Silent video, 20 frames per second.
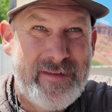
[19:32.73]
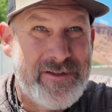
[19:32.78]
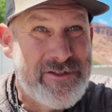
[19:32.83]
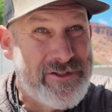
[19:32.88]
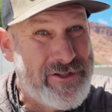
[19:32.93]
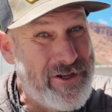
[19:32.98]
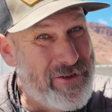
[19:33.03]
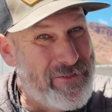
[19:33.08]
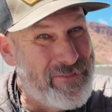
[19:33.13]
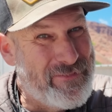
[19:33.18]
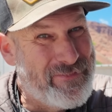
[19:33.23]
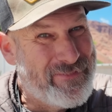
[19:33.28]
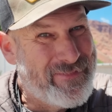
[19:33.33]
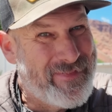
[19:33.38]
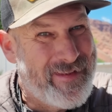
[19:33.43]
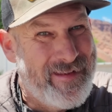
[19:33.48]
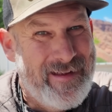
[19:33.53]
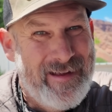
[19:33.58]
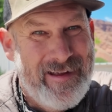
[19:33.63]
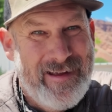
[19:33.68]
So
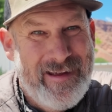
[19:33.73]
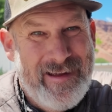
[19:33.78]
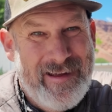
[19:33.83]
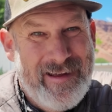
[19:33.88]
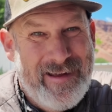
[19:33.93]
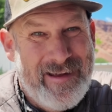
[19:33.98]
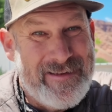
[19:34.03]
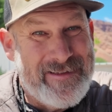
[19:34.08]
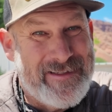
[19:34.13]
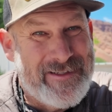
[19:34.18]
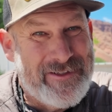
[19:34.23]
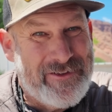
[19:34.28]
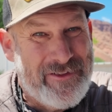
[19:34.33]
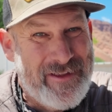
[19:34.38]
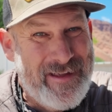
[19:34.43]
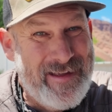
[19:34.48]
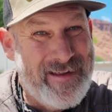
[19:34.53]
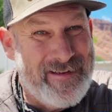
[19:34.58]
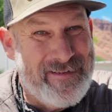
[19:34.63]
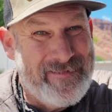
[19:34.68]
until
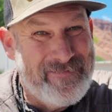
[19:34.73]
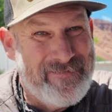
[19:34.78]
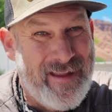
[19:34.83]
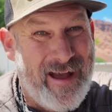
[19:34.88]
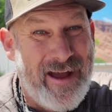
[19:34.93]
then,